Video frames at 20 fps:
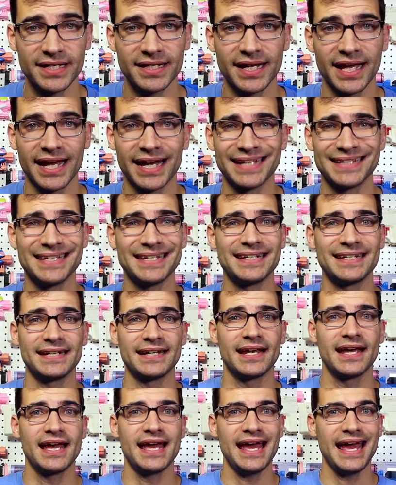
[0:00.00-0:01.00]
it, and I didn't
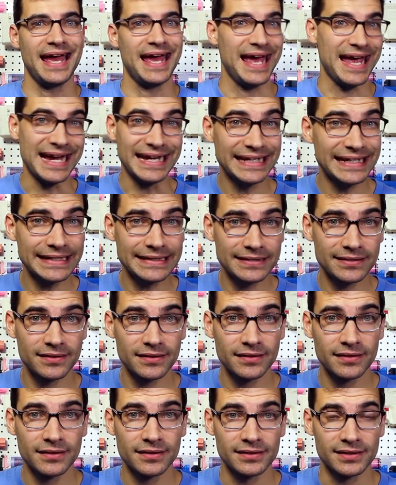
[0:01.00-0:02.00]
hate it
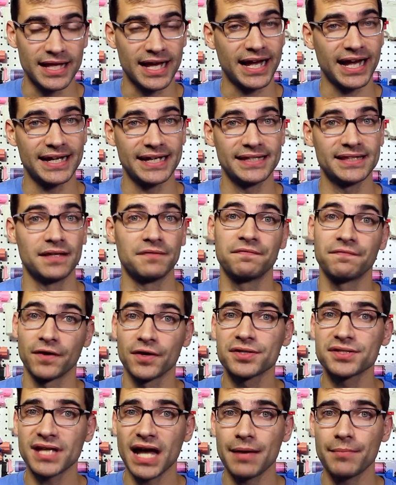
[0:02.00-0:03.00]
like I did the
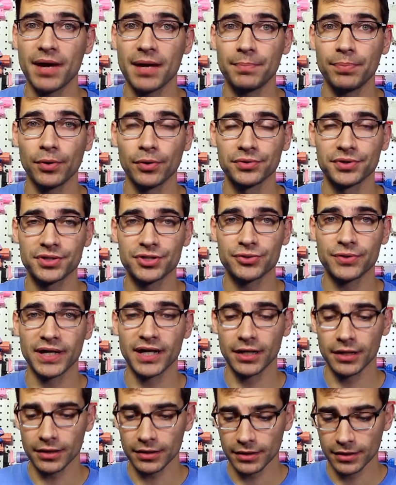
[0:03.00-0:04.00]
first time I pulled the
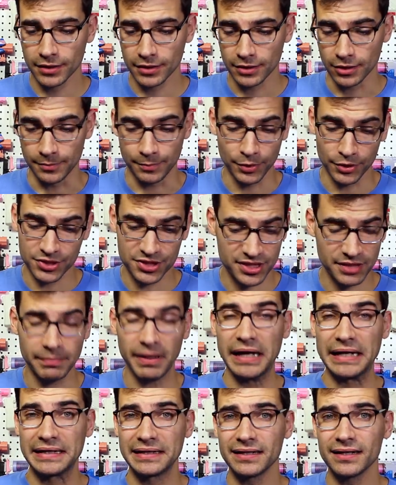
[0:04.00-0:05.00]
trigger or pushed the
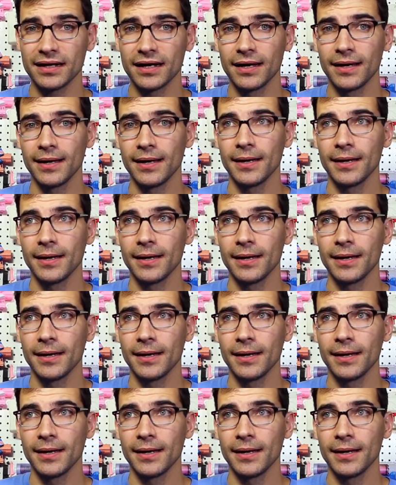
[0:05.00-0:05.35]
button.